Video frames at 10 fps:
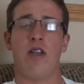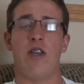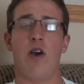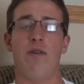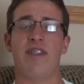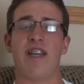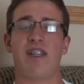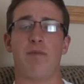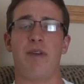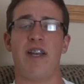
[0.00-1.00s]
"No
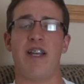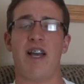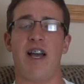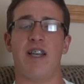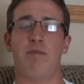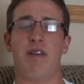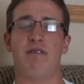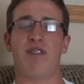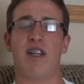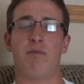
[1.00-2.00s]
encyclopedia has been of
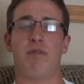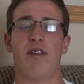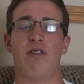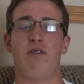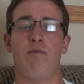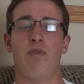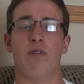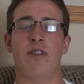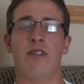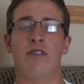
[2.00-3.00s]
such political
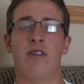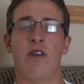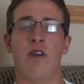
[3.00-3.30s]
importance